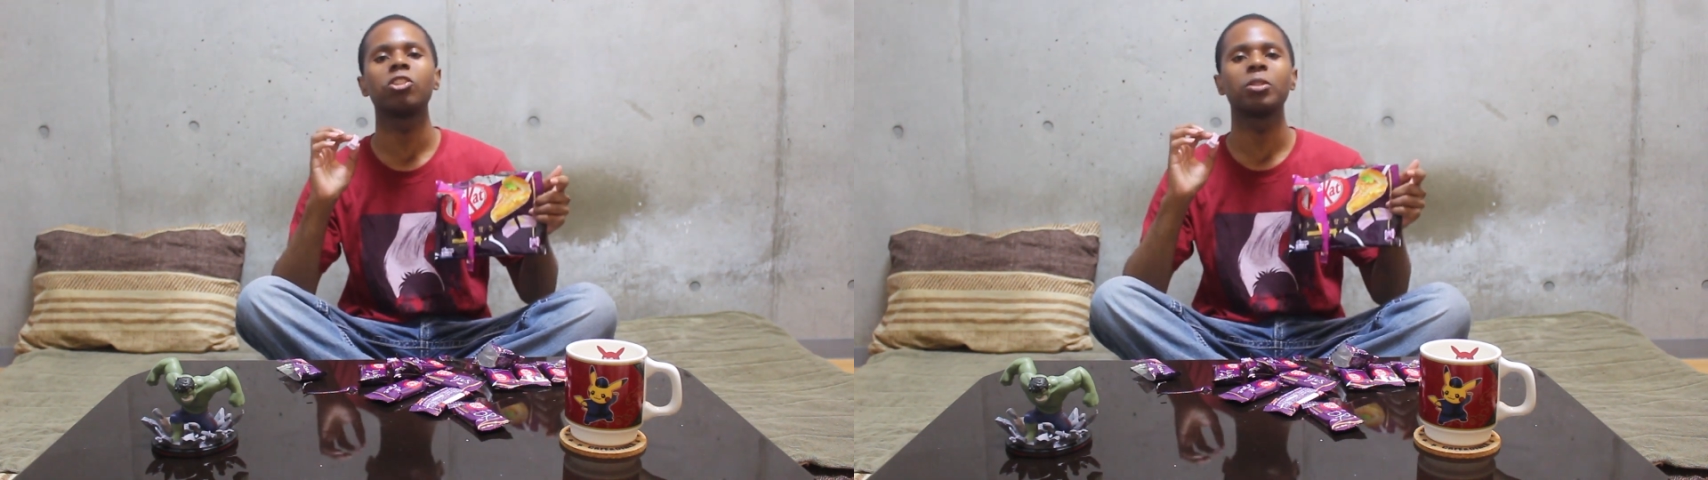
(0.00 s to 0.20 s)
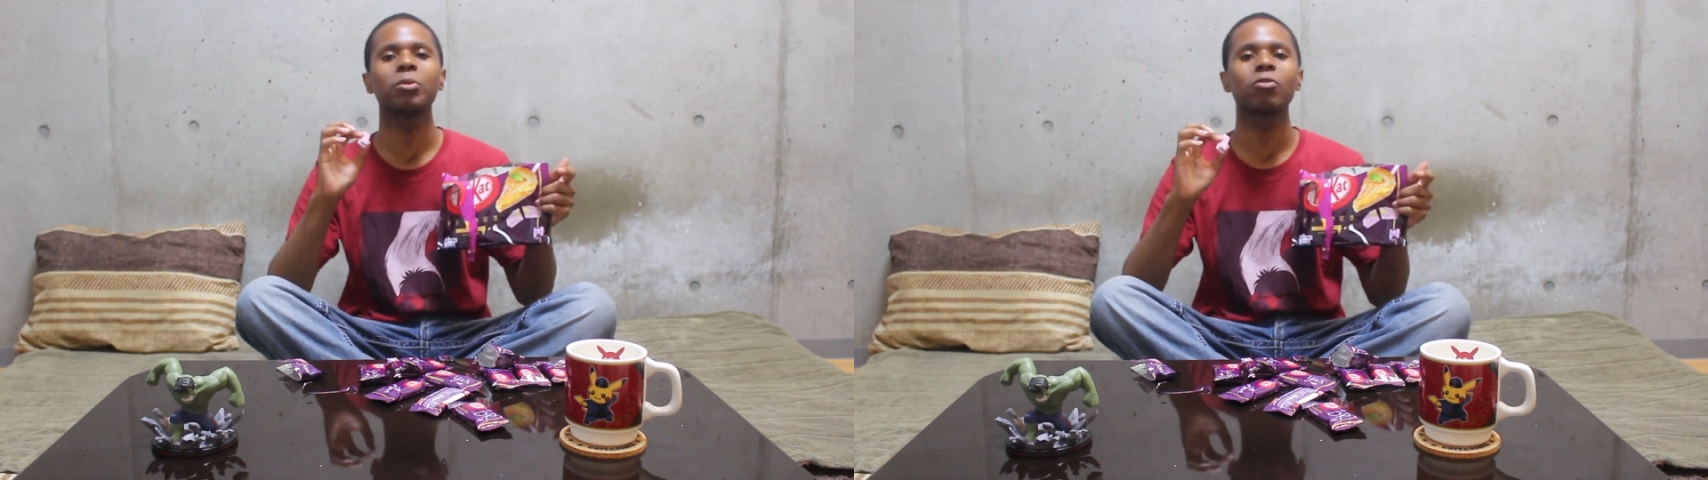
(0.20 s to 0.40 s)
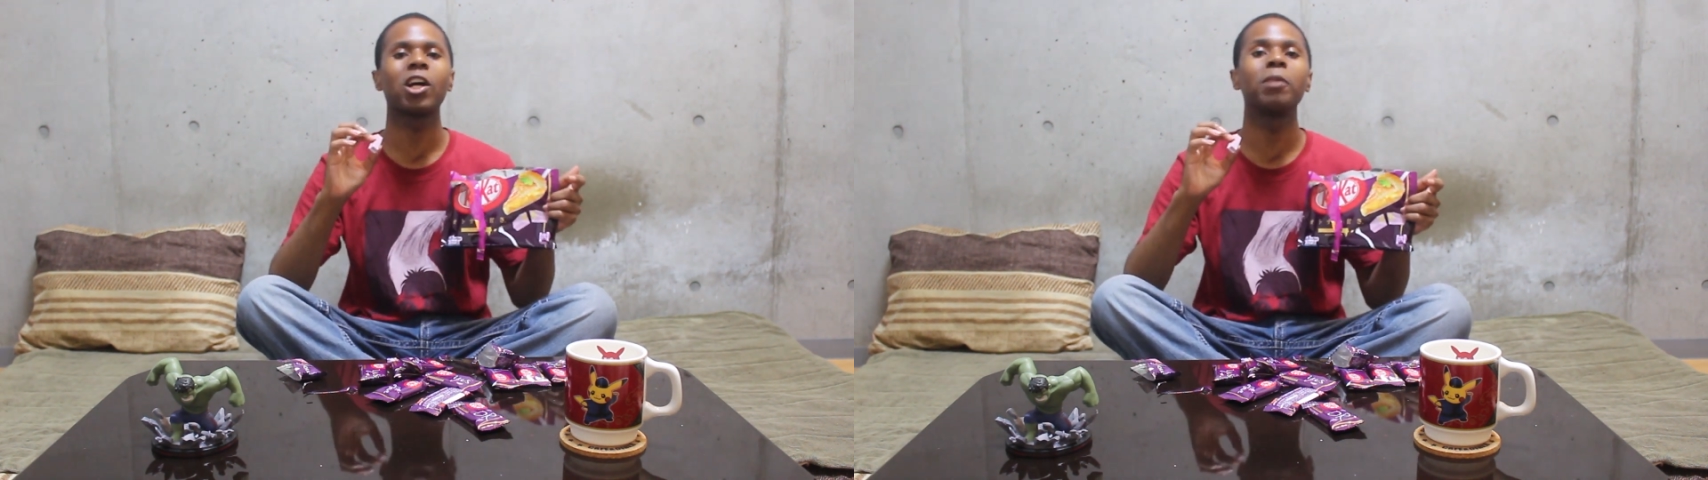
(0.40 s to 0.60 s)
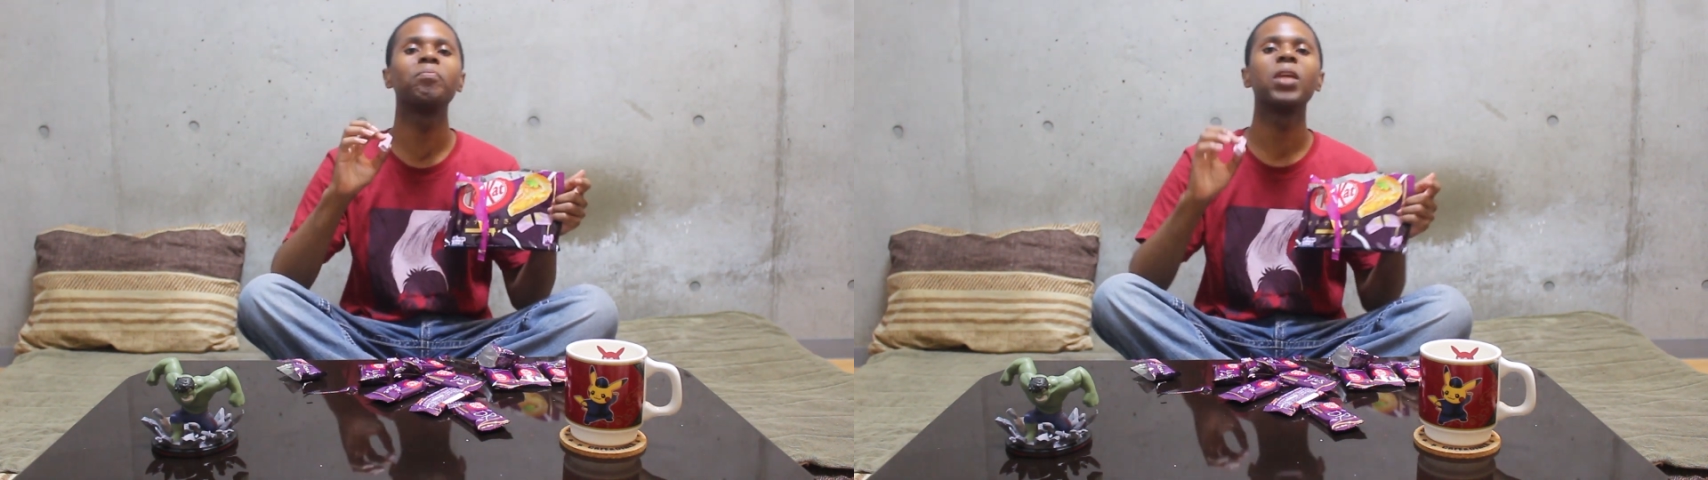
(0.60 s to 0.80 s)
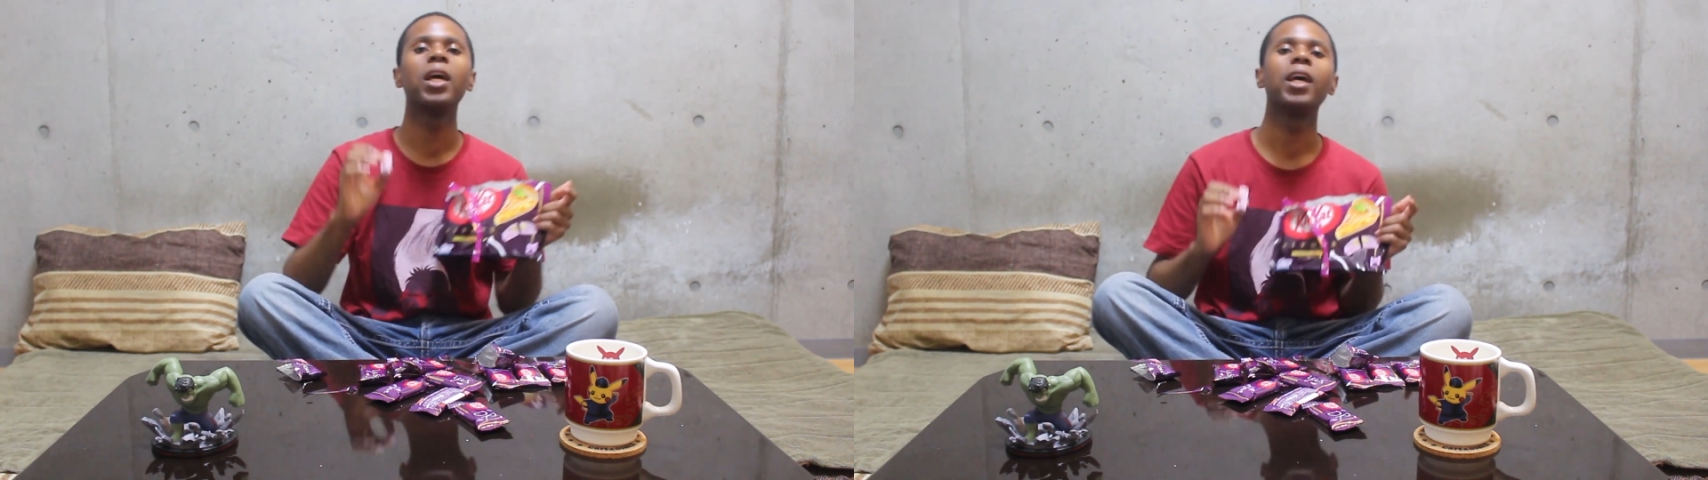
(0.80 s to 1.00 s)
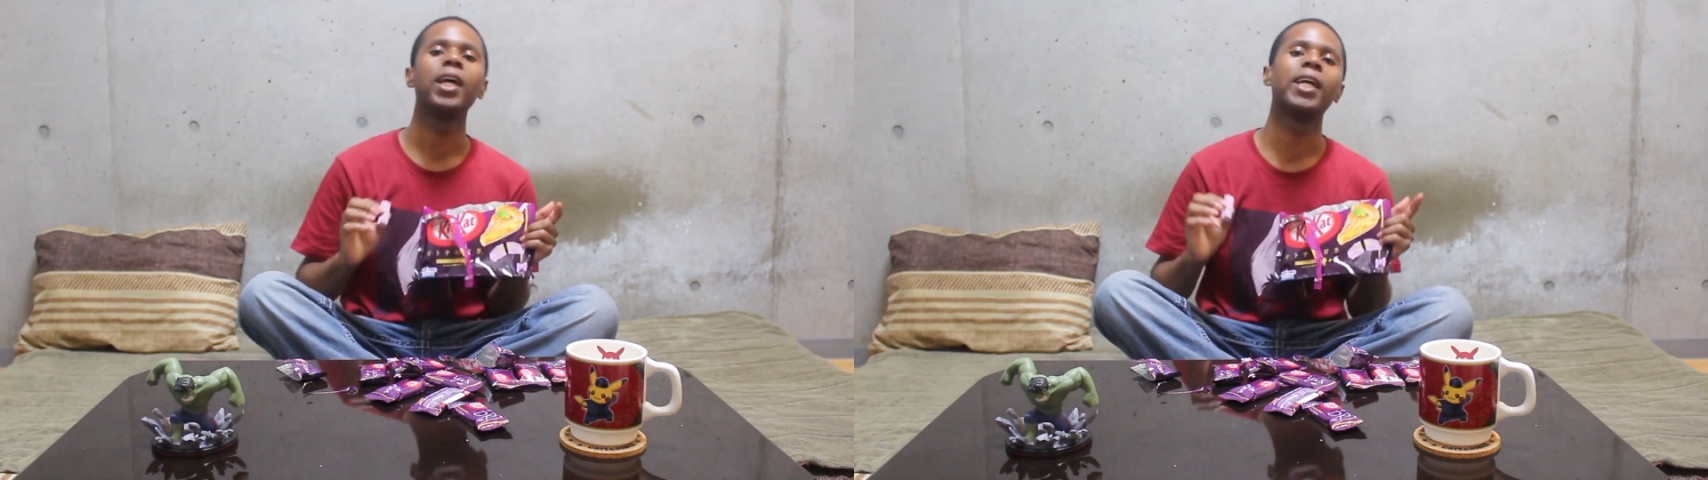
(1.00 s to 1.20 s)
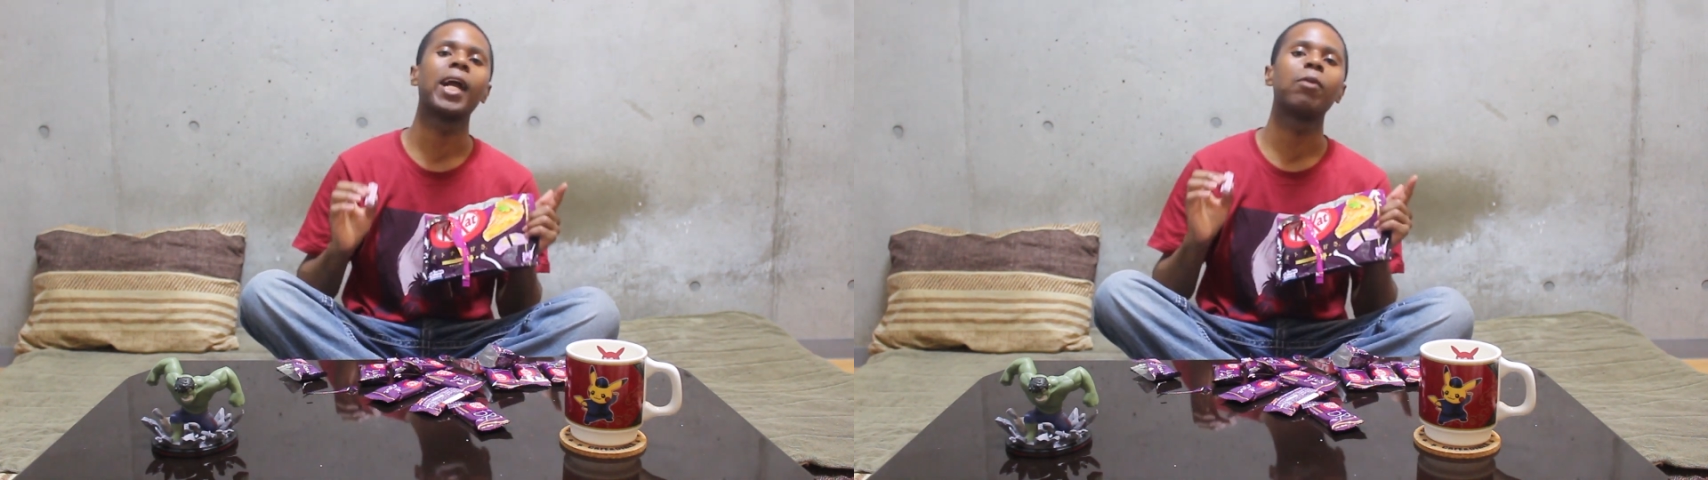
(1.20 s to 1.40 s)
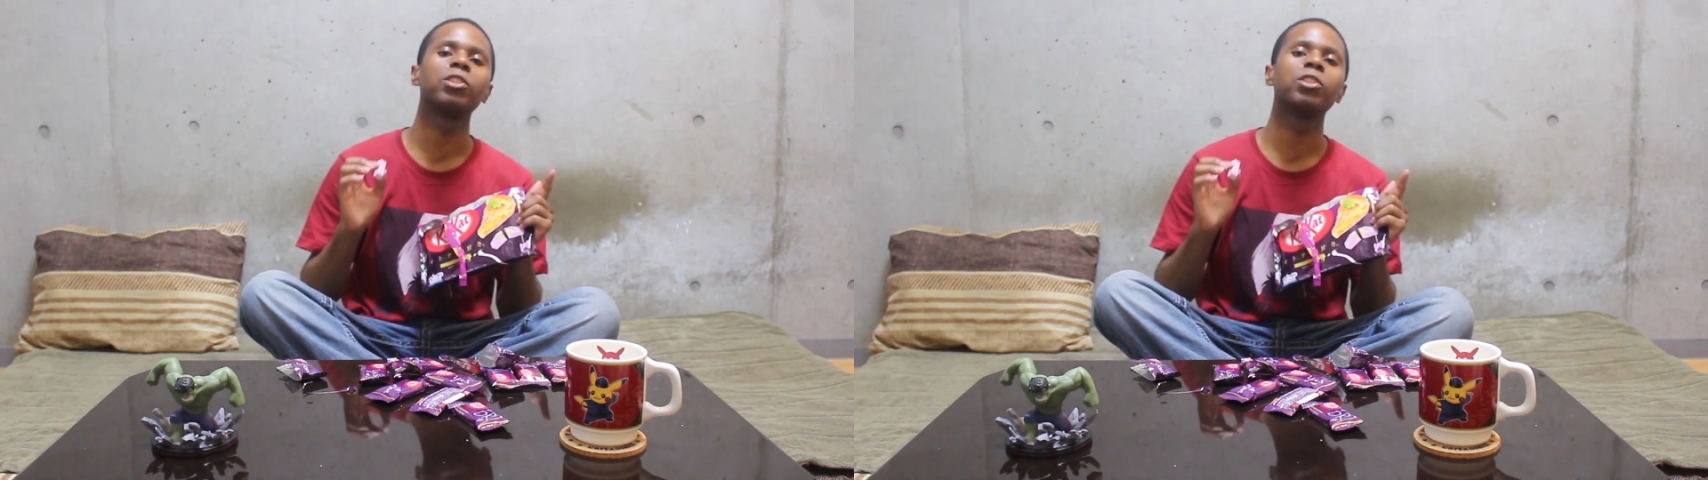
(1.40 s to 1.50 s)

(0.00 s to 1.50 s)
subscribe, and I